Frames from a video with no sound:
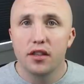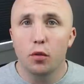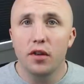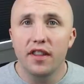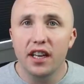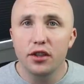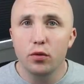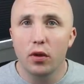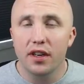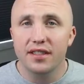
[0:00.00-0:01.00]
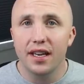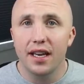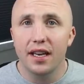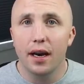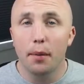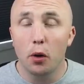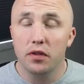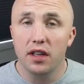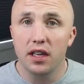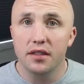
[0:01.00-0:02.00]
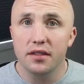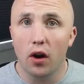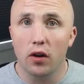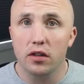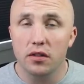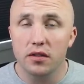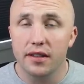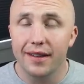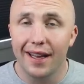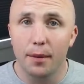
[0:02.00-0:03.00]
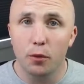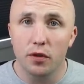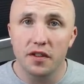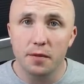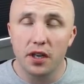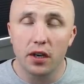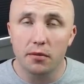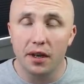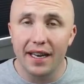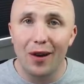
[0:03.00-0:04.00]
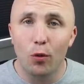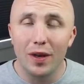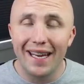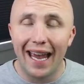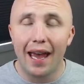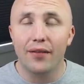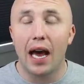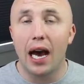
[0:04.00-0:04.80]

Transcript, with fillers: So one thing I do want to say about these articles that I'm going to speak on right now, we have